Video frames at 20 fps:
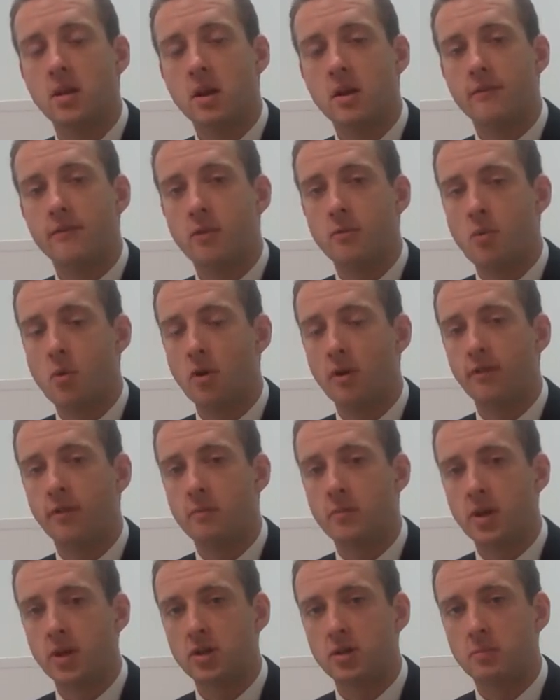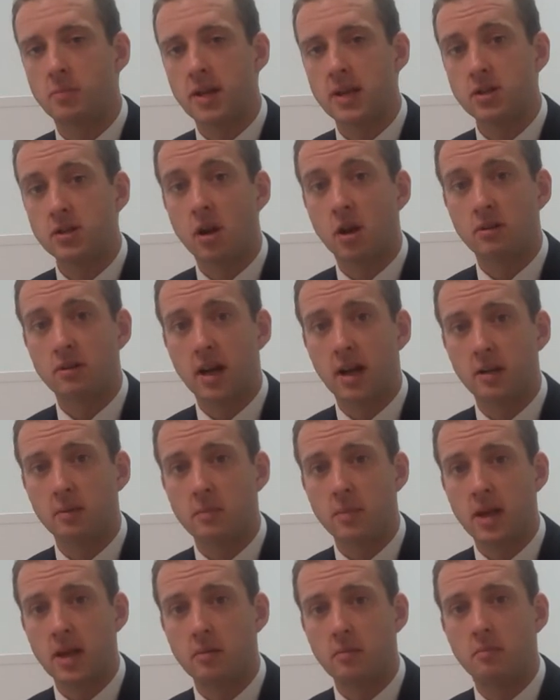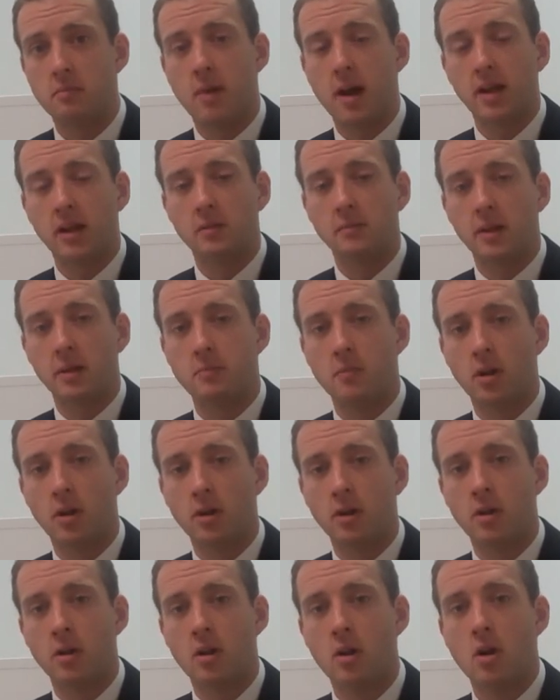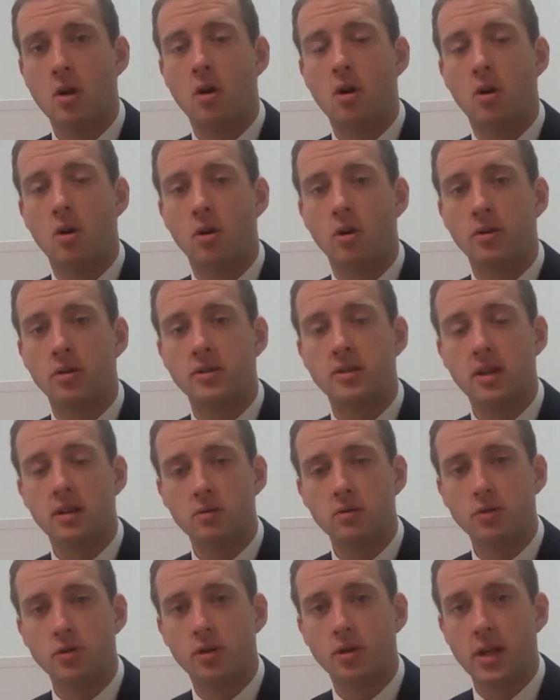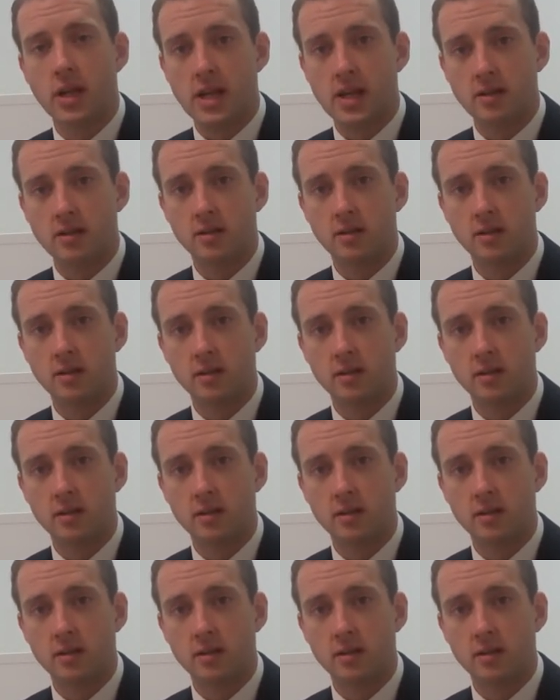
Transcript: For more information, please contact me, Michael McMullen, on 028